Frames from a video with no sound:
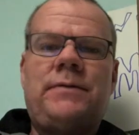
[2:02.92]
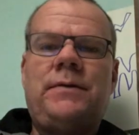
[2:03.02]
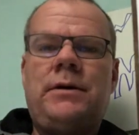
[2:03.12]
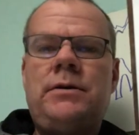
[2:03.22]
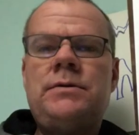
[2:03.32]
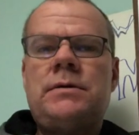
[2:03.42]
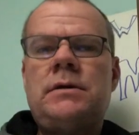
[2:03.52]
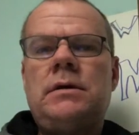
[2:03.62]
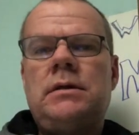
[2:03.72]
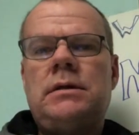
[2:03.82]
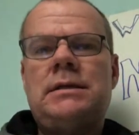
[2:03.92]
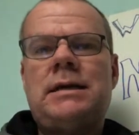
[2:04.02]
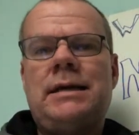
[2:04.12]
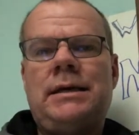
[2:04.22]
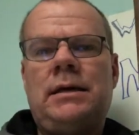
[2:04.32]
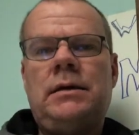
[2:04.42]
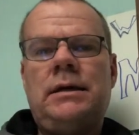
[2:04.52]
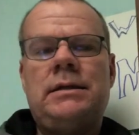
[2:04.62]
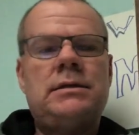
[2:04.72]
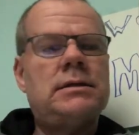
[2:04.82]
few years, this idea.
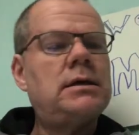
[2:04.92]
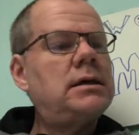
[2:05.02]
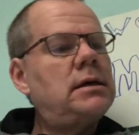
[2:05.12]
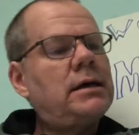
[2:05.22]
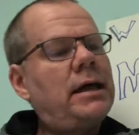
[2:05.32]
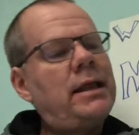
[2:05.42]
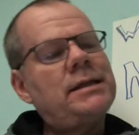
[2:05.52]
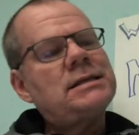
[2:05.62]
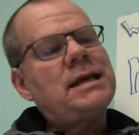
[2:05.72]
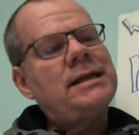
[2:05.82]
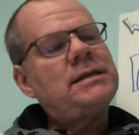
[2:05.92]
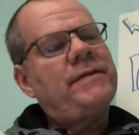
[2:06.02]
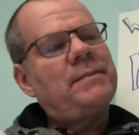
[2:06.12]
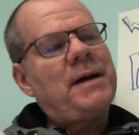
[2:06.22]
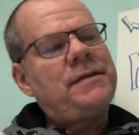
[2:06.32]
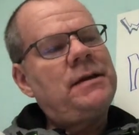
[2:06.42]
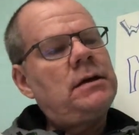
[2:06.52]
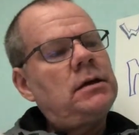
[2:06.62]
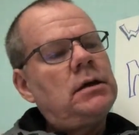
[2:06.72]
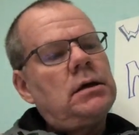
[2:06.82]
It's kind of like the scientific method
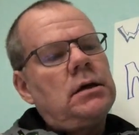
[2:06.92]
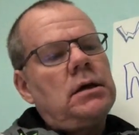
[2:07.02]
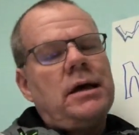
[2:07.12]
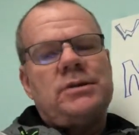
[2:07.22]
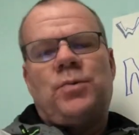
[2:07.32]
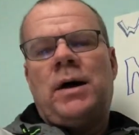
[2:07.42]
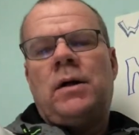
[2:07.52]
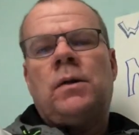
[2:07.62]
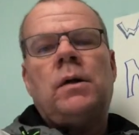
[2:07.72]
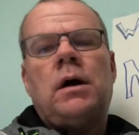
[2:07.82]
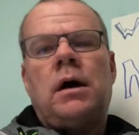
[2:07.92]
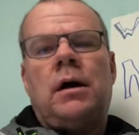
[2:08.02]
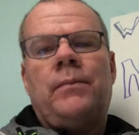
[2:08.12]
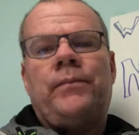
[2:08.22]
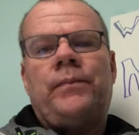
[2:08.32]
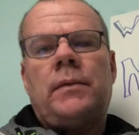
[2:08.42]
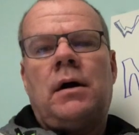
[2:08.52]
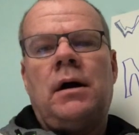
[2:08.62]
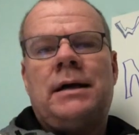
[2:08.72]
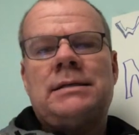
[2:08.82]
as well.
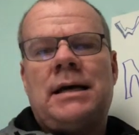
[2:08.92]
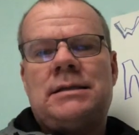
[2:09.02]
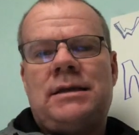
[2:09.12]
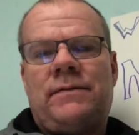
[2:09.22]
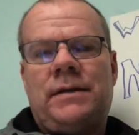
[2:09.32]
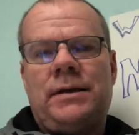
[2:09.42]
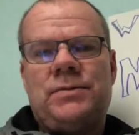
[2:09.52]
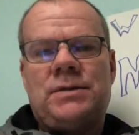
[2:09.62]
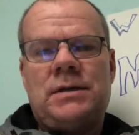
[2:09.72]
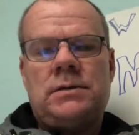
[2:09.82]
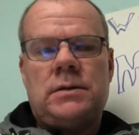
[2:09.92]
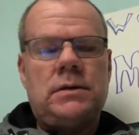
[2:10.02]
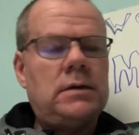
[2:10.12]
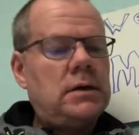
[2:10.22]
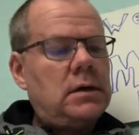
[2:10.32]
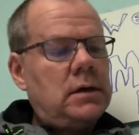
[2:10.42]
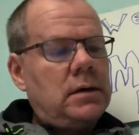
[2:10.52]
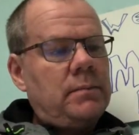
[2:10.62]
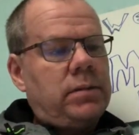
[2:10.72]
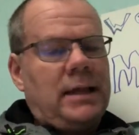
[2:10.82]
Architects definitely use this.
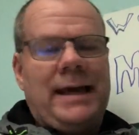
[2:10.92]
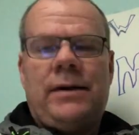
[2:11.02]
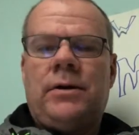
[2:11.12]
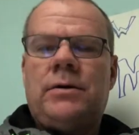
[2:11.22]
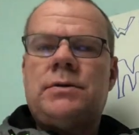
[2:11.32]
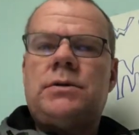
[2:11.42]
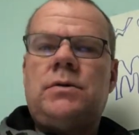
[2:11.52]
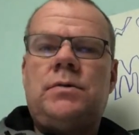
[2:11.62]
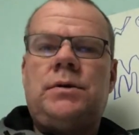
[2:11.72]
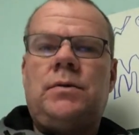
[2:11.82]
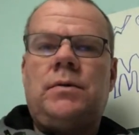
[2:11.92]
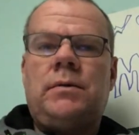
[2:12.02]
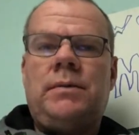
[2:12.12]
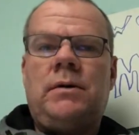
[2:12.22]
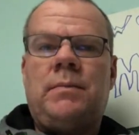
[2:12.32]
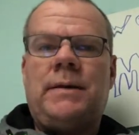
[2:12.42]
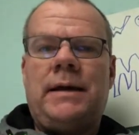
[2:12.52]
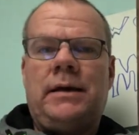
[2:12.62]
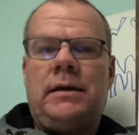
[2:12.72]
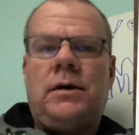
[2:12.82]
Planners who do computer
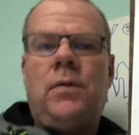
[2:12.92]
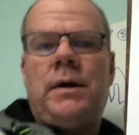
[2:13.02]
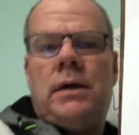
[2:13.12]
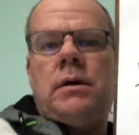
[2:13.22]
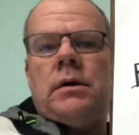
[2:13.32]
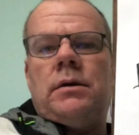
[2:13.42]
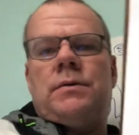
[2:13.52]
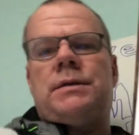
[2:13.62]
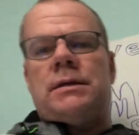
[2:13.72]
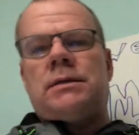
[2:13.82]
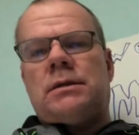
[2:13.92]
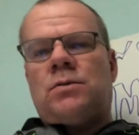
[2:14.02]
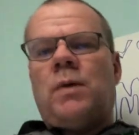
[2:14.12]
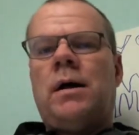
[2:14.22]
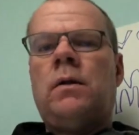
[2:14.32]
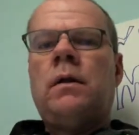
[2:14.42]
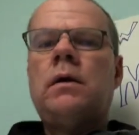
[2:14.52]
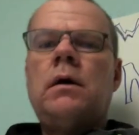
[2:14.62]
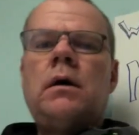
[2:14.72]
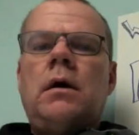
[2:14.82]
planning and coding use this as well.
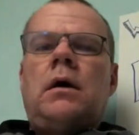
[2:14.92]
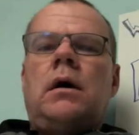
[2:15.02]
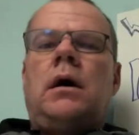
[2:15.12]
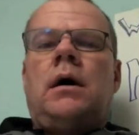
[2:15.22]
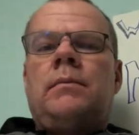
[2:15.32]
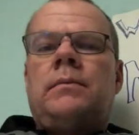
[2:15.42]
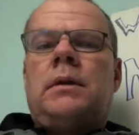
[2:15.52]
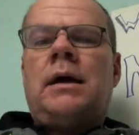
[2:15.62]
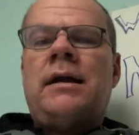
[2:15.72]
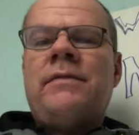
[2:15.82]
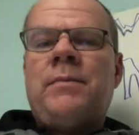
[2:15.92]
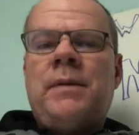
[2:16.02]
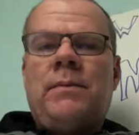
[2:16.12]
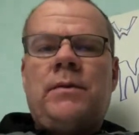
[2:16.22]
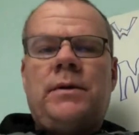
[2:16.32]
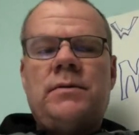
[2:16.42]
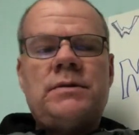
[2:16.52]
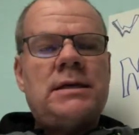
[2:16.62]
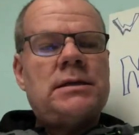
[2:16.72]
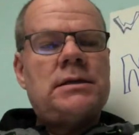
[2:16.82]
A lot of different people use
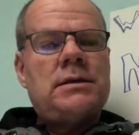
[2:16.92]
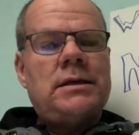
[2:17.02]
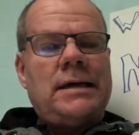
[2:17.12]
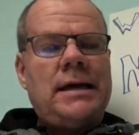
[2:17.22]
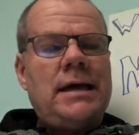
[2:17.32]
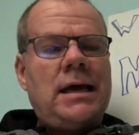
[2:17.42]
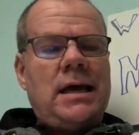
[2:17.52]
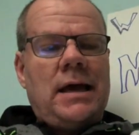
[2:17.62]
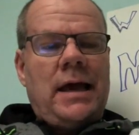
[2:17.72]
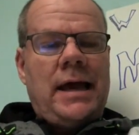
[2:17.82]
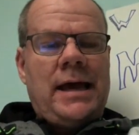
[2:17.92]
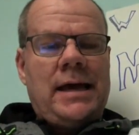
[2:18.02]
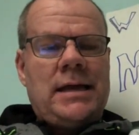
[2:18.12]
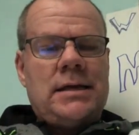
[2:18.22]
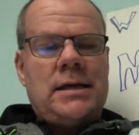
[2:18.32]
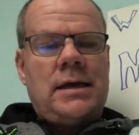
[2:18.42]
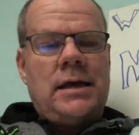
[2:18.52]
this, and